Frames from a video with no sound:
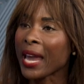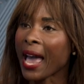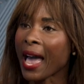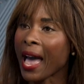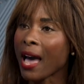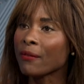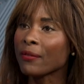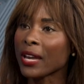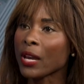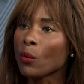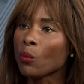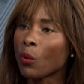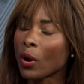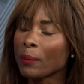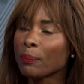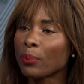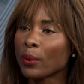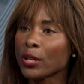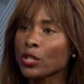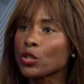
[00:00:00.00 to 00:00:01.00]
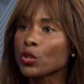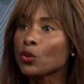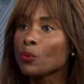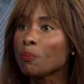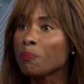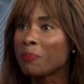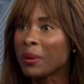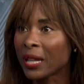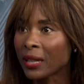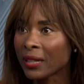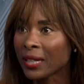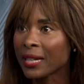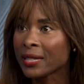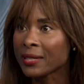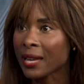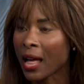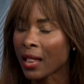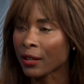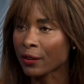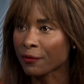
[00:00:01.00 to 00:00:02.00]
have a $1.2 billion
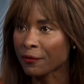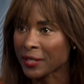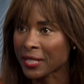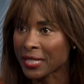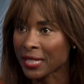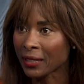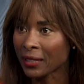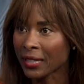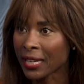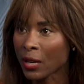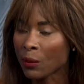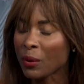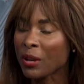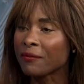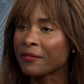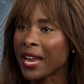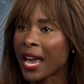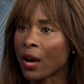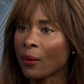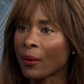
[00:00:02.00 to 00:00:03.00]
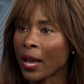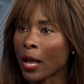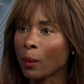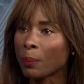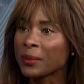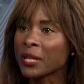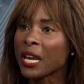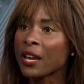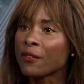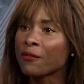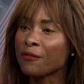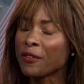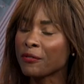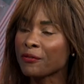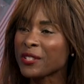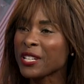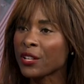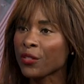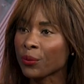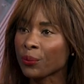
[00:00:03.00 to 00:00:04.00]
facility. We've now helped
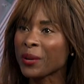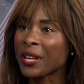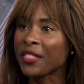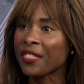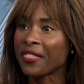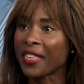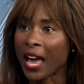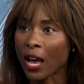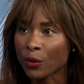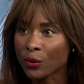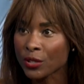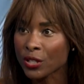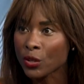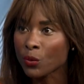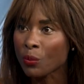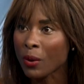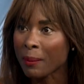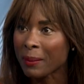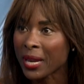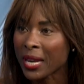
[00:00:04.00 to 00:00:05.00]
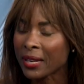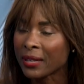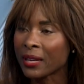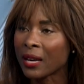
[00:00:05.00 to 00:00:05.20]
53,000 women